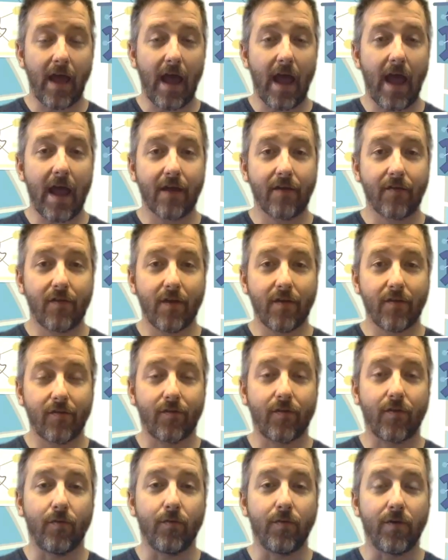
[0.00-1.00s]
access
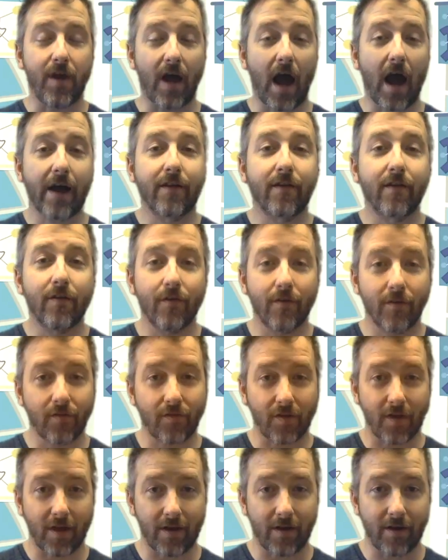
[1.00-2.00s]
to
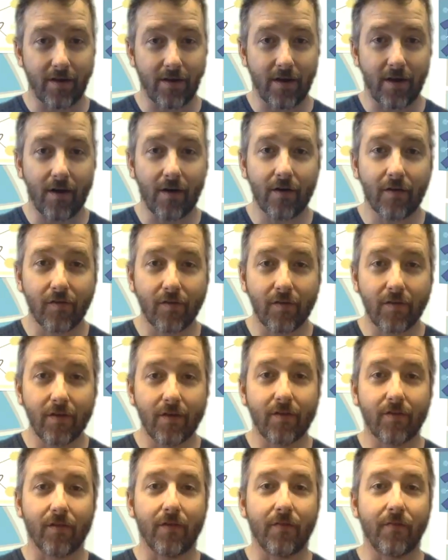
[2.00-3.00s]
doctors and
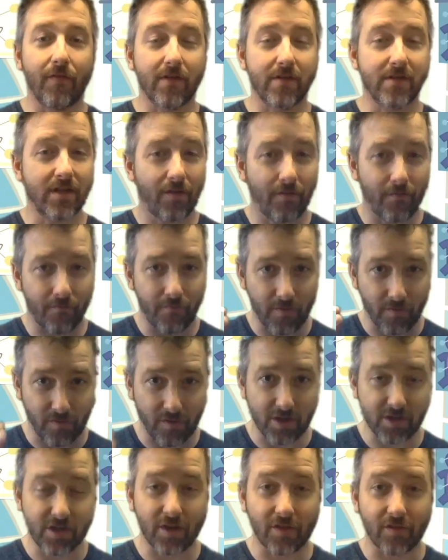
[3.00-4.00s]
nurses and
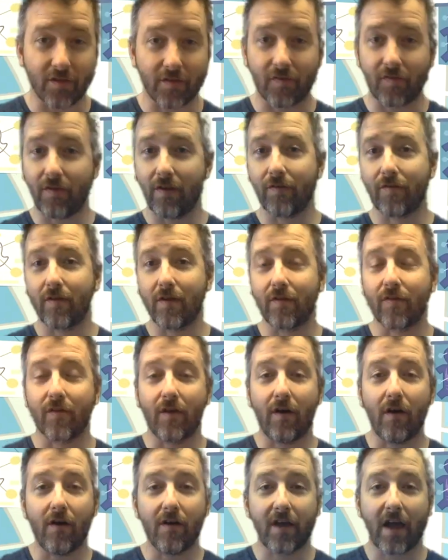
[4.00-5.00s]
physicians assistants and
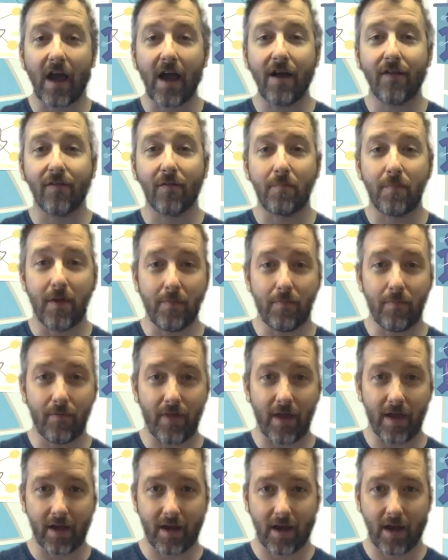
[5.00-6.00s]
all kinds of people
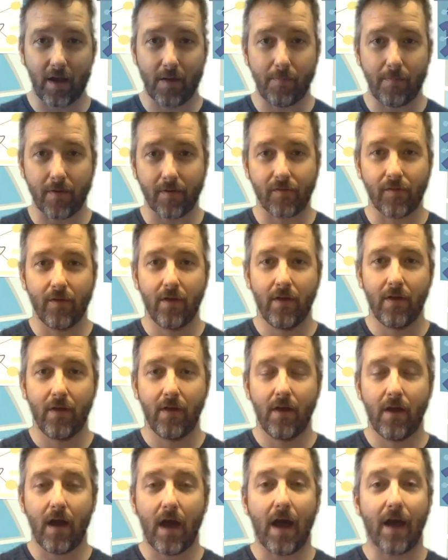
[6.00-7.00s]
that can help us,
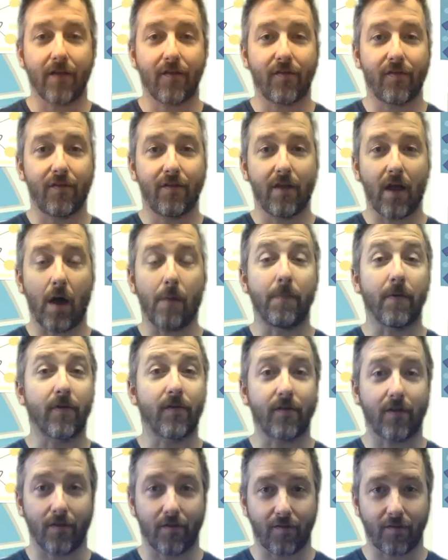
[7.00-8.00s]
us help
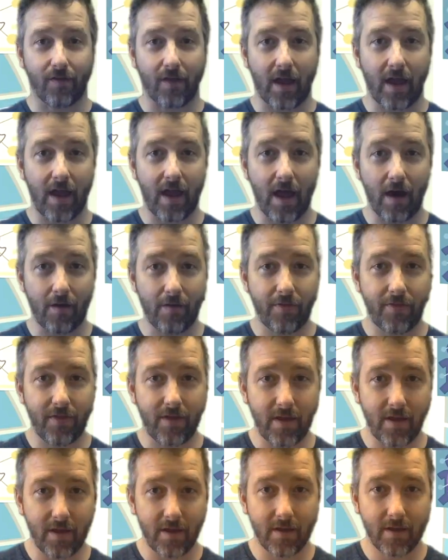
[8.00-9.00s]
us to stay
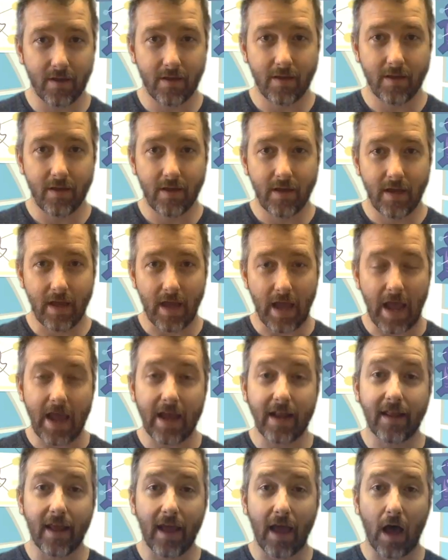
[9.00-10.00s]
healthy
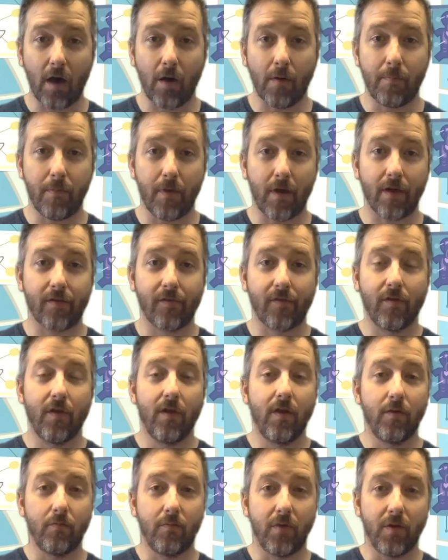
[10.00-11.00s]
and to help us
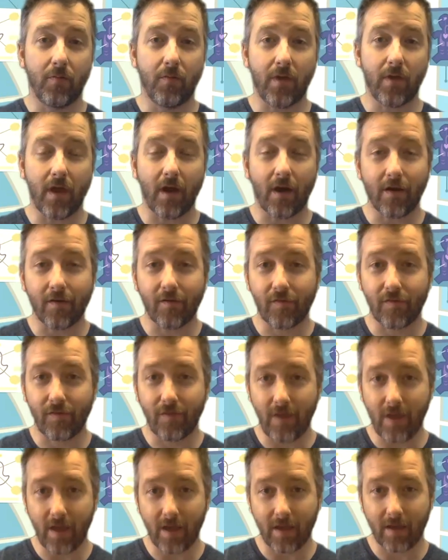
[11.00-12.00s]
when we are
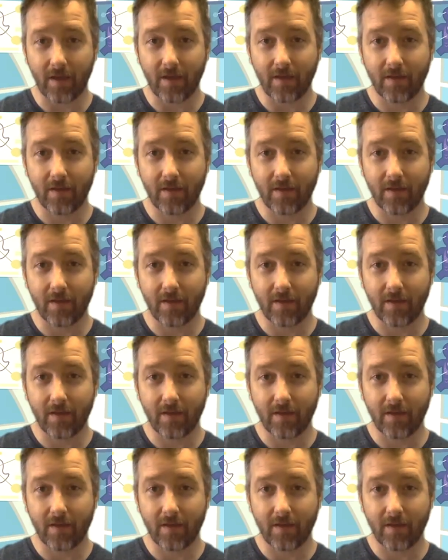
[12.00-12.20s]
sick.